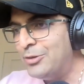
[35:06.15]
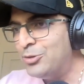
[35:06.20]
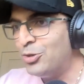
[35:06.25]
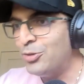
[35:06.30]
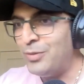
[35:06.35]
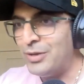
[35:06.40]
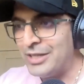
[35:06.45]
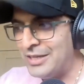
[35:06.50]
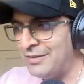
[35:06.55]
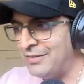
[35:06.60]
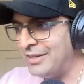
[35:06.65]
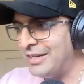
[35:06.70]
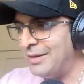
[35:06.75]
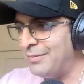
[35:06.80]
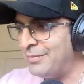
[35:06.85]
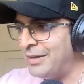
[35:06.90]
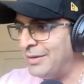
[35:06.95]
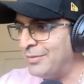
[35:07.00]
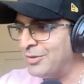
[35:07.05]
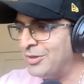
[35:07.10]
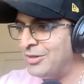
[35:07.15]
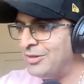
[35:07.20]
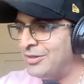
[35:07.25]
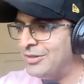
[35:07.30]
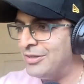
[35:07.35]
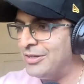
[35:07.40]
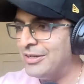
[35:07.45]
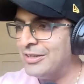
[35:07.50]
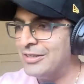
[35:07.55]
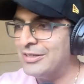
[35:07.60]
Talking about giving up, I'm going
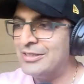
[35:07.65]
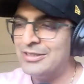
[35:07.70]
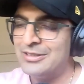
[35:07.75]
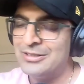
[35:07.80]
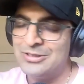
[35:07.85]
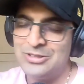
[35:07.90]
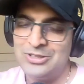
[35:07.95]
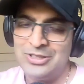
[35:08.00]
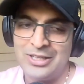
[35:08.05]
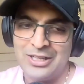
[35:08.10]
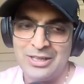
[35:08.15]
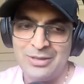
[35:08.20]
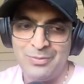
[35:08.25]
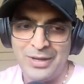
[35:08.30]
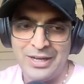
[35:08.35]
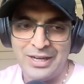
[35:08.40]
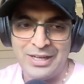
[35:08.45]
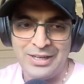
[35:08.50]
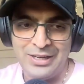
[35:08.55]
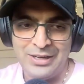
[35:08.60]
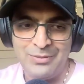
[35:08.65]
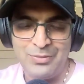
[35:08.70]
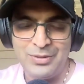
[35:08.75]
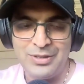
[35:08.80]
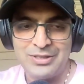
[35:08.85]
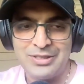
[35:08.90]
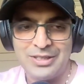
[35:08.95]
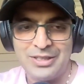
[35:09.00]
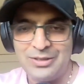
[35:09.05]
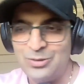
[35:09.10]
to circle back a little
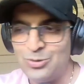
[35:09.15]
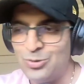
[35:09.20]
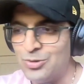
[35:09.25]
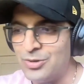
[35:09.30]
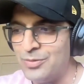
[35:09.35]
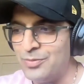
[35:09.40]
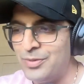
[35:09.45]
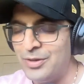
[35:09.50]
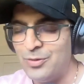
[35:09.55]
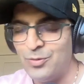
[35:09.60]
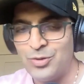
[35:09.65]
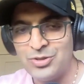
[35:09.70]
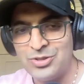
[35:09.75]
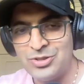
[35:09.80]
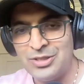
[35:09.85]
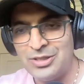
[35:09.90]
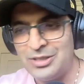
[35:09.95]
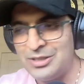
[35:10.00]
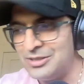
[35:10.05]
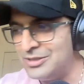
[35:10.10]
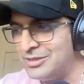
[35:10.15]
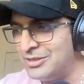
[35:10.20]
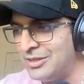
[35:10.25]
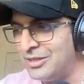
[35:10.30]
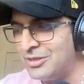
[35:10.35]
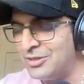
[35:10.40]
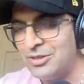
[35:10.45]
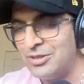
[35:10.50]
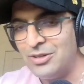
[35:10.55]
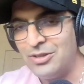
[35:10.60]
bit and talk about what you said at the
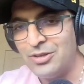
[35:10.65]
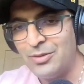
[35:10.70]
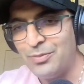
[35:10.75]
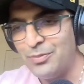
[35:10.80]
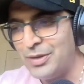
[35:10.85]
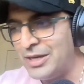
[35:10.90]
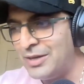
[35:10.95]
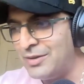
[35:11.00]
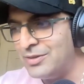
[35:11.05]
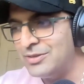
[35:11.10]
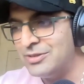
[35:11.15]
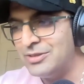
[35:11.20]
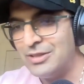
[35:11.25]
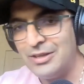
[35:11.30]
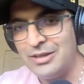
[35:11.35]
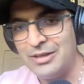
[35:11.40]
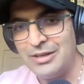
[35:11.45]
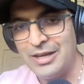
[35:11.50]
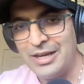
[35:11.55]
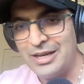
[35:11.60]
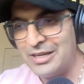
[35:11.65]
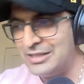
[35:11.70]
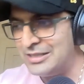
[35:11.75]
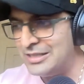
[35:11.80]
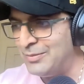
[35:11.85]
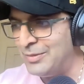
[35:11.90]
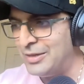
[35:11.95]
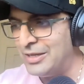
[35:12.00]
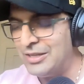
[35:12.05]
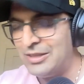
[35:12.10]
start. Your parents are
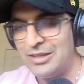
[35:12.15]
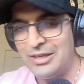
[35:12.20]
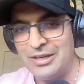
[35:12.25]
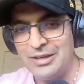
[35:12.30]
academic.